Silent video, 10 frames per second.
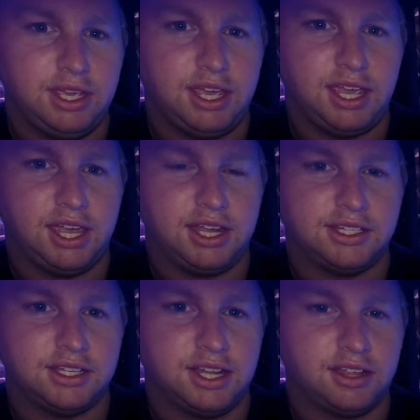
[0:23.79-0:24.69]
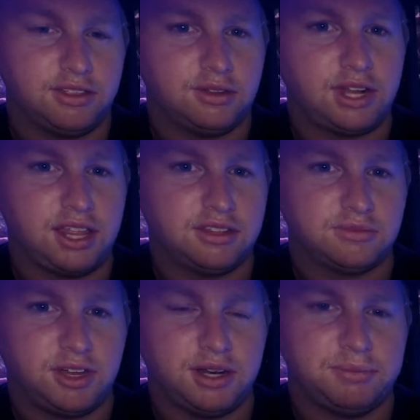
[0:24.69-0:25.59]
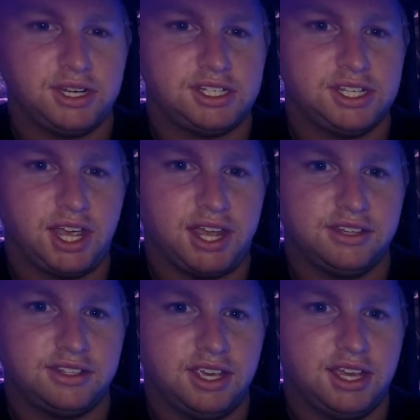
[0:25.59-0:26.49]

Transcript: and I thought others might appreciate